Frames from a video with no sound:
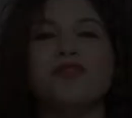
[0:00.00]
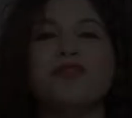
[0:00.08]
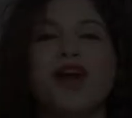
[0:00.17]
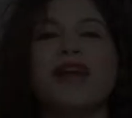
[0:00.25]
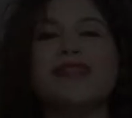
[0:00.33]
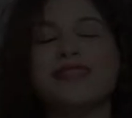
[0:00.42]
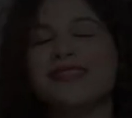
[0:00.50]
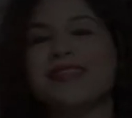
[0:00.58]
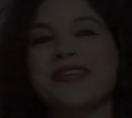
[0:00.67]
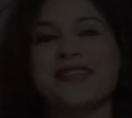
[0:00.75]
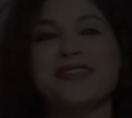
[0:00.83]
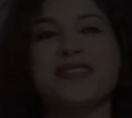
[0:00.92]
Fact
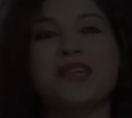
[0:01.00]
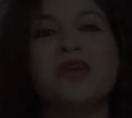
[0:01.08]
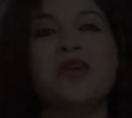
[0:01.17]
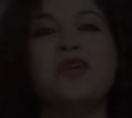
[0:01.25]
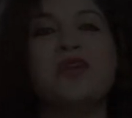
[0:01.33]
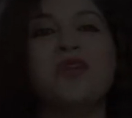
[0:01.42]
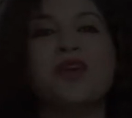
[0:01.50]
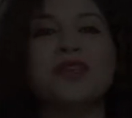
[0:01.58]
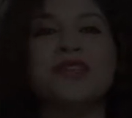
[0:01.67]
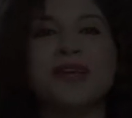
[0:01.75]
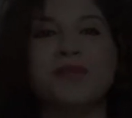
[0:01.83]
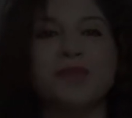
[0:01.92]
6,
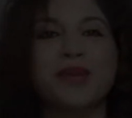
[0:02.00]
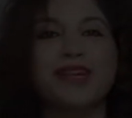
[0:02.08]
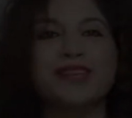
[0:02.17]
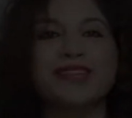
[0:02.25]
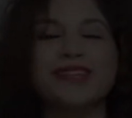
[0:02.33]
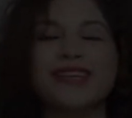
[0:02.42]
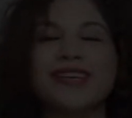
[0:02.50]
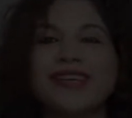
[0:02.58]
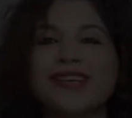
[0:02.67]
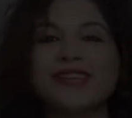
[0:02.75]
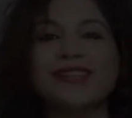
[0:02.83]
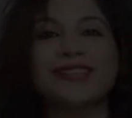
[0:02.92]
full-time PhD
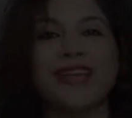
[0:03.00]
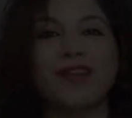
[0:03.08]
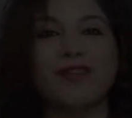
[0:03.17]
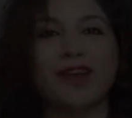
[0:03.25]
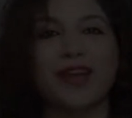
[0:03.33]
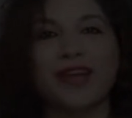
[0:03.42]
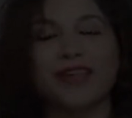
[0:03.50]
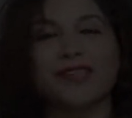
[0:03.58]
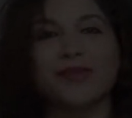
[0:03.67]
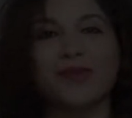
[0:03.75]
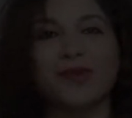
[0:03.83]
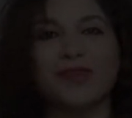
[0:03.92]
in
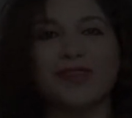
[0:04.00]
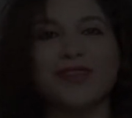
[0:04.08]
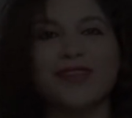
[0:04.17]
self-finance mode.